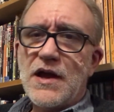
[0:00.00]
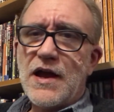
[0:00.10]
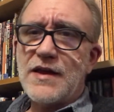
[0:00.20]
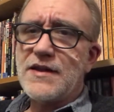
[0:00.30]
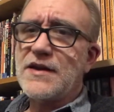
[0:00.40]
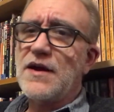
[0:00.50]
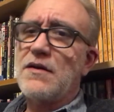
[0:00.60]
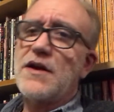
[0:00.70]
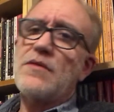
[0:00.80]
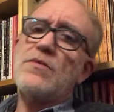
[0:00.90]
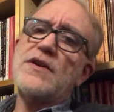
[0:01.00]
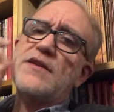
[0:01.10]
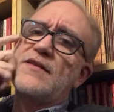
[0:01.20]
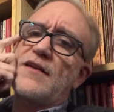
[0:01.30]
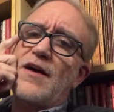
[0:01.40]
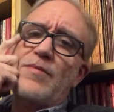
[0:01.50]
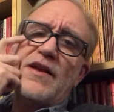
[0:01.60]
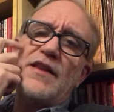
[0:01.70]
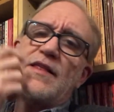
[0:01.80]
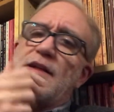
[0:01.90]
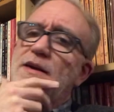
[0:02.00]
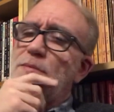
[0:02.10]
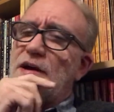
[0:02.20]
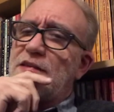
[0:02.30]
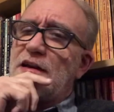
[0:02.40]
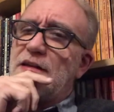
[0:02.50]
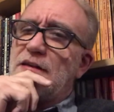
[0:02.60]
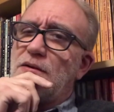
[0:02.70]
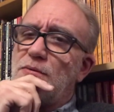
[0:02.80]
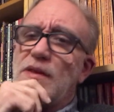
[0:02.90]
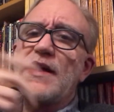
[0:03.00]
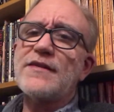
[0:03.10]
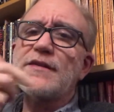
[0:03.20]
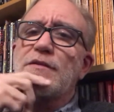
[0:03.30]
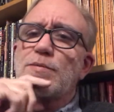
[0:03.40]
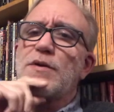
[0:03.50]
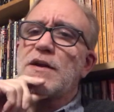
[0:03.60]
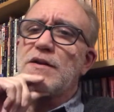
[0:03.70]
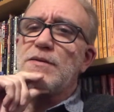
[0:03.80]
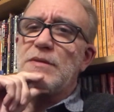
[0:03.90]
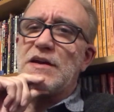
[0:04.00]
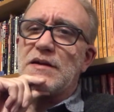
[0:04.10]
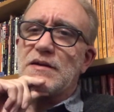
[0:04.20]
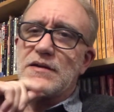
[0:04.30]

And then Gary would stop and he'd think about that and he'd go, well, that sounds pretty good to me.